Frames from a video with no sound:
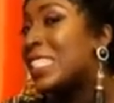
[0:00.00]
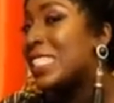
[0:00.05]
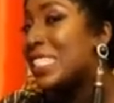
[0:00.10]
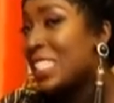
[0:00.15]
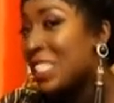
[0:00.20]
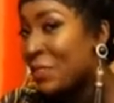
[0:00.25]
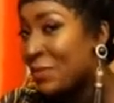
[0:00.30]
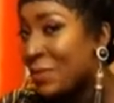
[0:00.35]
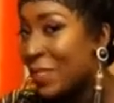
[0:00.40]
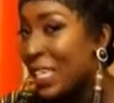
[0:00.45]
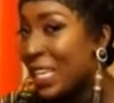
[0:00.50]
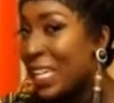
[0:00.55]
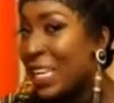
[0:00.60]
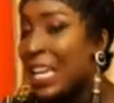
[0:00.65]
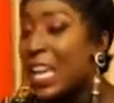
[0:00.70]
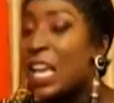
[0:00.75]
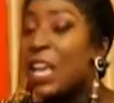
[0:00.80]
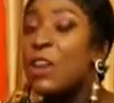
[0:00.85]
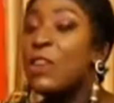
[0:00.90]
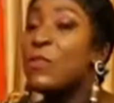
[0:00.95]

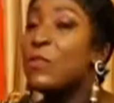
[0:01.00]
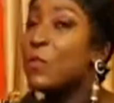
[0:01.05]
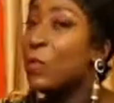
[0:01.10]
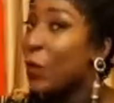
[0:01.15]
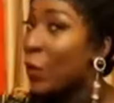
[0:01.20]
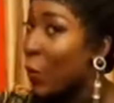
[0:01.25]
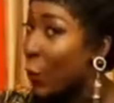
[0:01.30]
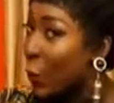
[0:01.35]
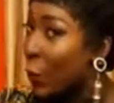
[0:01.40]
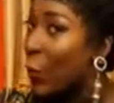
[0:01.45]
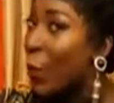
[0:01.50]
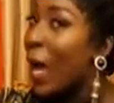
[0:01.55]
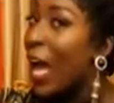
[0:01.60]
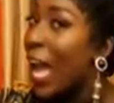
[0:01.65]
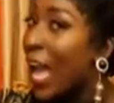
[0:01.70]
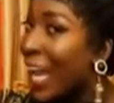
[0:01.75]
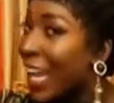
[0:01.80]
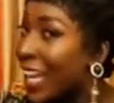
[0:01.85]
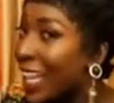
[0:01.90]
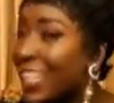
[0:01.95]
TV for a
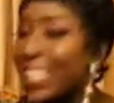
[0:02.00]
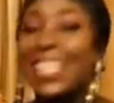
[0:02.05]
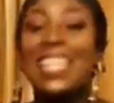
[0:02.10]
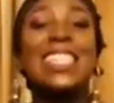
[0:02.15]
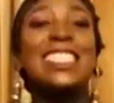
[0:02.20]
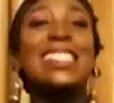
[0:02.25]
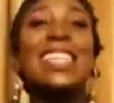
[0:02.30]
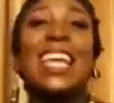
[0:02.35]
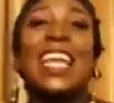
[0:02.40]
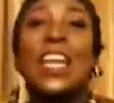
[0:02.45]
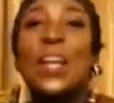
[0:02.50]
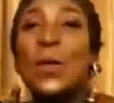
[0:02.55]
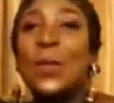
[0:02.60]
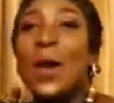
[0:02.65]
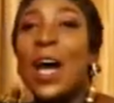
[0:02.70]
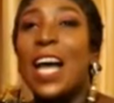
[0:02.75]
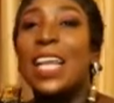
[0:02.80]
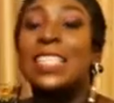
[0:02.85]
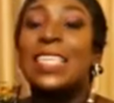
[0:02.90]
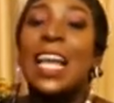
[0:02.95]
while. So hear
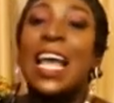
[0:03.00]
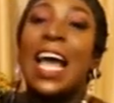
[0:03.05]
us.